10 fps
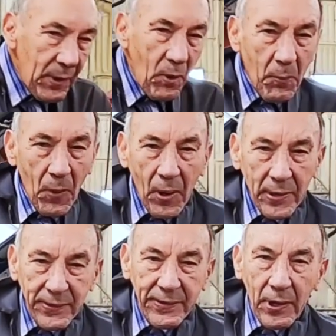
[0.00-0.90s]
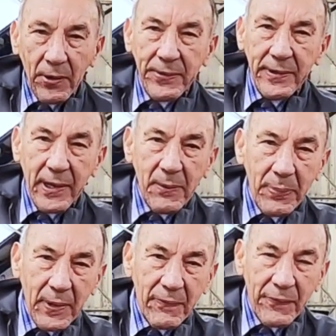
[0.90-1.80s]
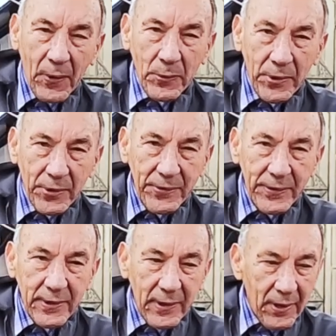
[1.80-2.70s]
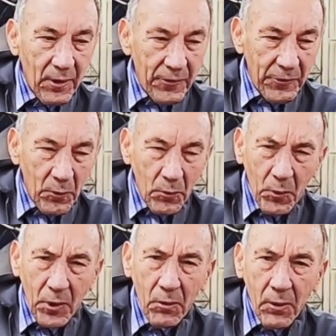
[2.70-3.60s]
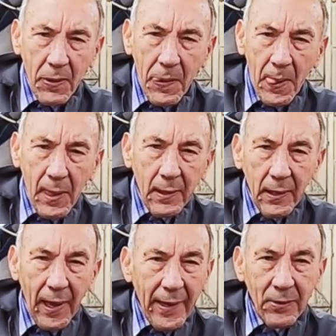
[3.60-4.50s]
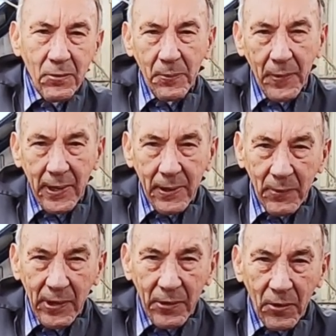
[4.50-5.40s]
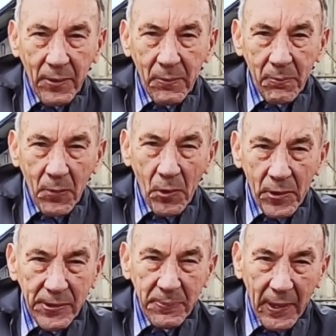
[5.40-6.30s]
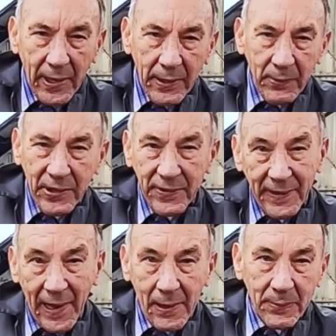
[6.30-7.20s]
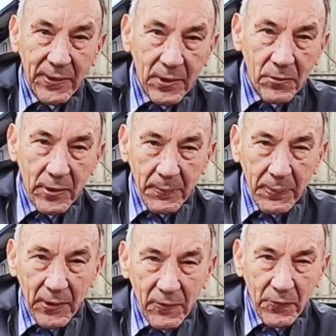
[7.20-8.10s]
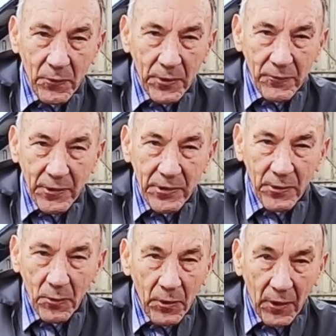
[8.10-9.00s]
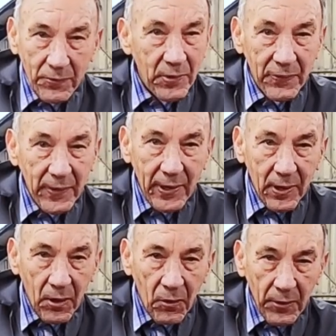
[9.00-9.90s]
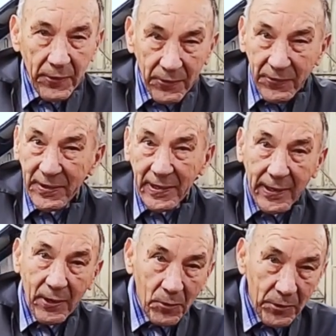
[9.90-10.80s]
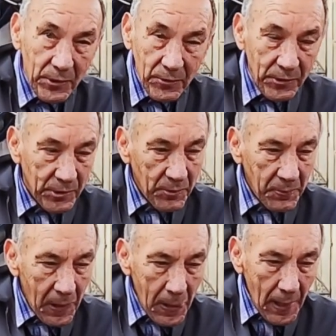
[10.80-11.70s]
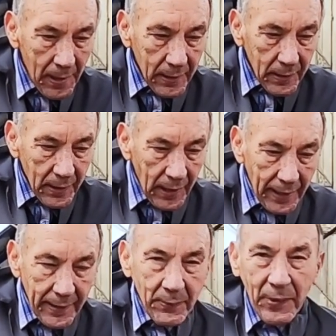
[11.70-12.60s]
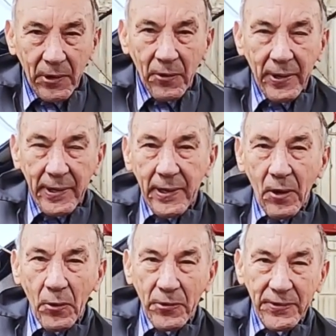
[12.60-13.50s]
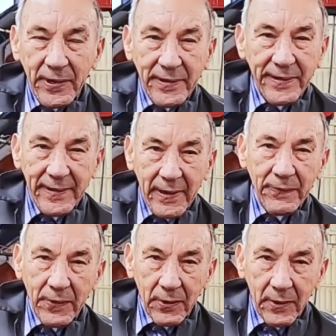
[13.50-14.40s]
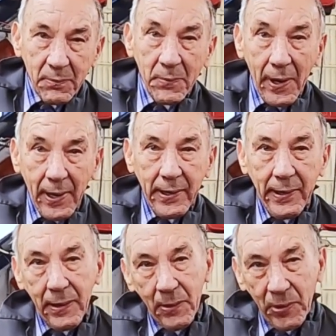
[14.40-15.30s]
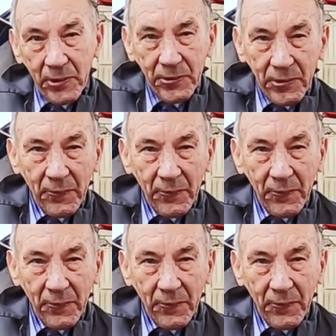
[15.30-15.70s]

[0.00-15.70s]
the old mind starts to get a bit focused, and I thought, well, hang on a minute, we've got the Morris Mini, which is absolutely beautiful and original, and I've driven it a lot, and you've seen it on YouTube. And then we've got the Austin 7 Mini, which